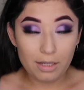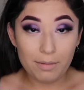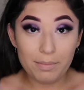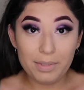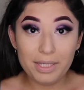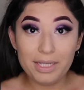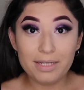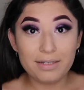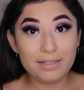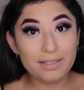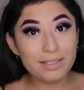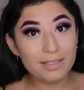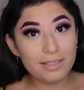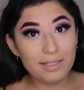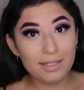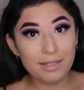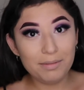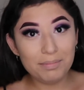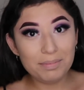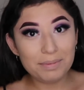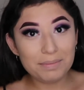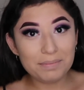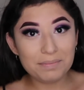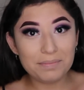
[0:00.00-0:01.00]
Here's a
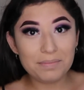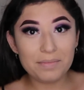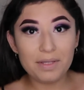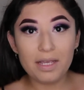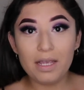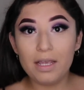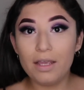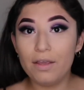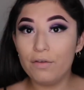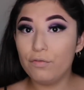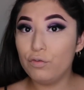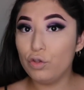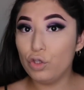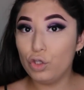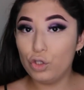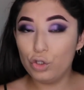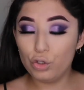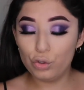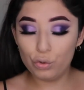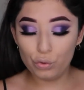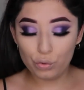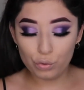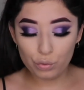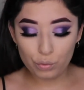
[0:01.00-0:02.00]
tip. If
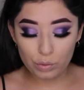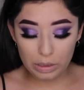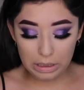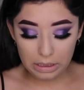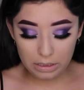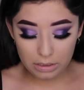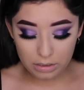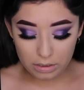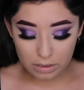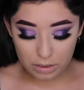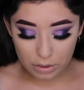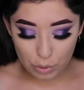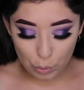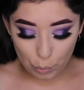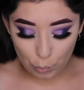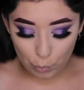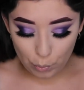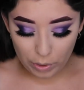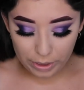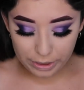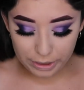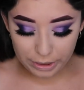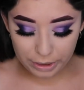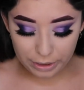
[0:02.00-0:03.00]
you
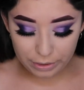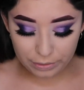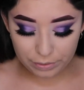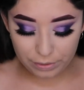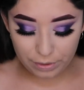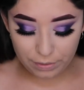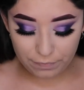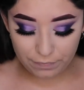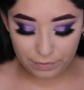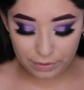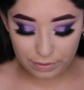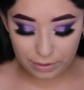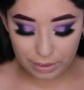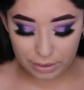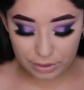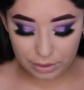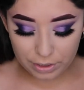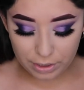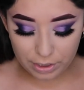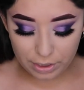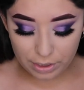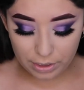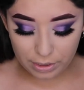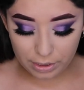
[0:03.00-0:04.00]
want to use your foundation
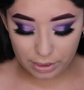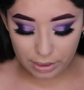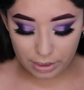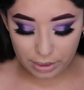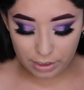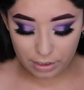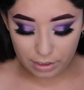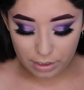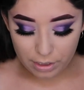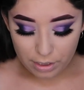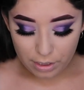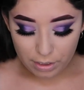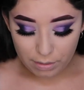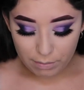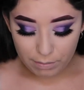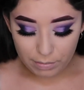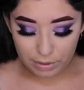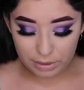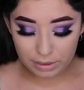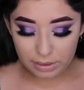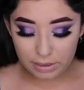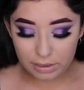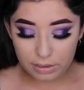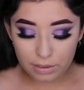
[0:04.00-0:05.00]
color
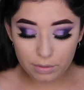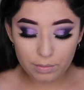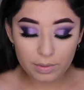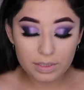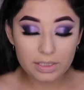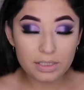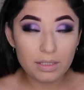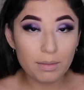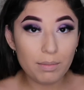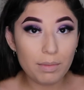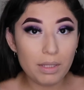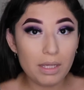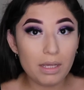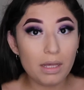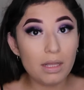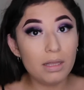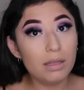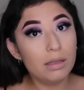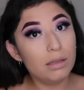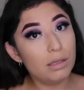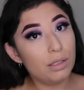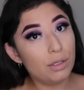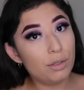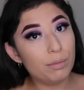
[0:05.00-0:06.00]
but still want something a
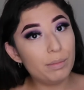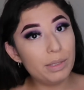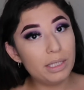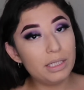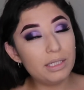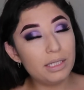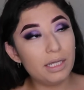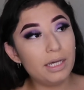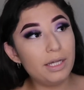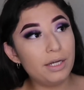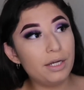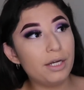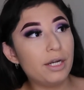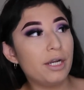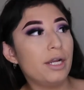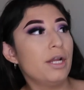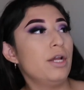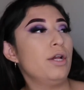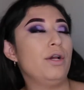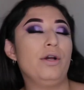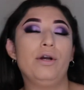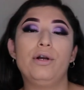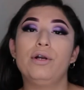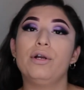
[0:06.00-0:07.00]
little bit lighter,
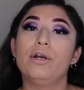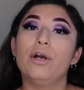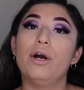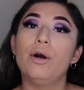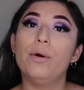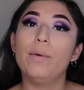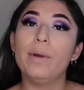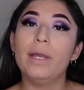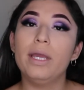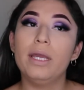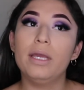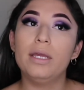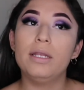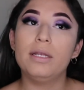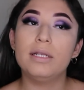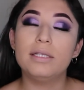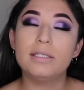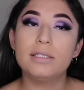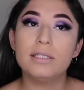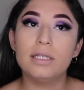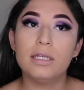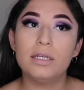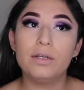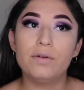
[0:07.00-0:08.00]
go in
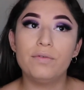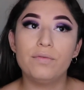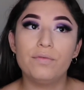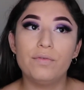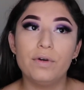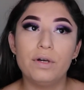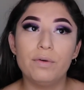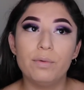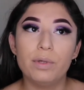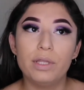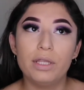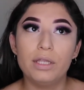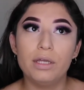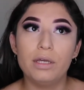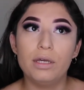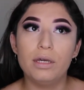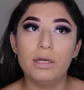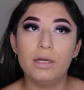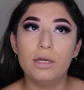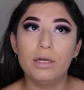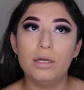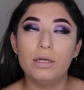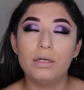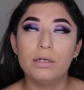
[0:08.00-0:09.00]
instead of with
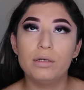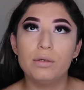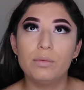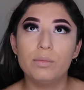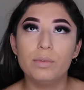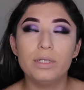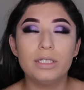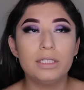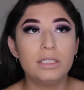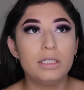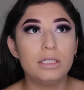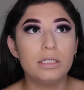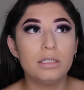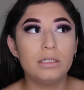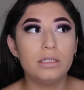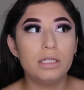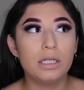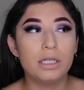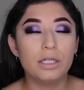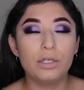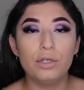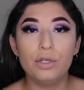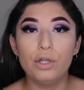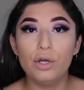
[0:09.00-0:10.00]
a,
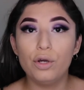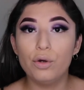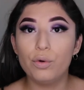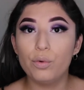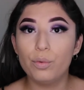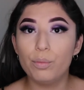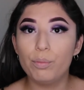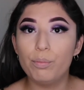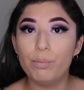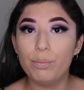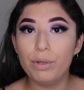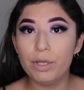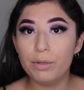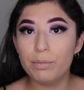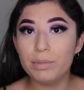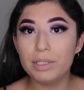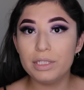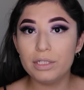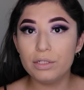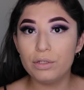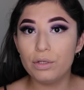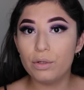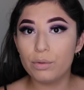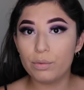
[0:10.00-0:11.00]
like a no
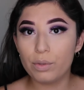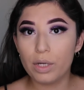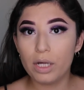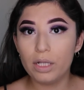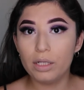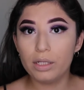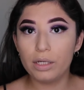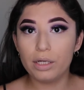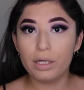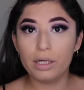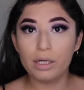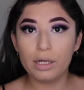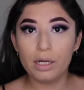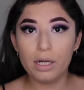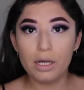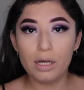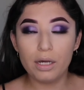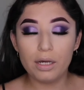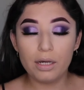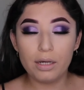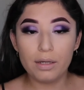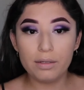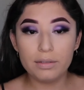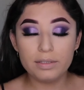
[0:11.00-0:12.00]
pigmented, no color
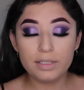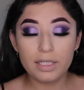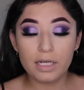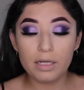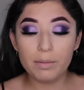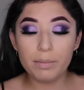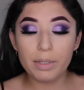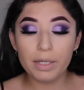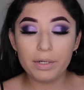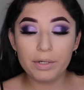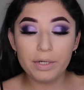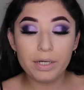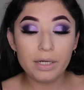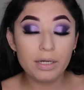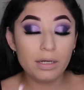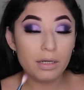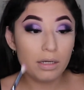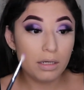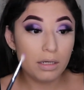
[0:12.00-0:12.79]
setting powder.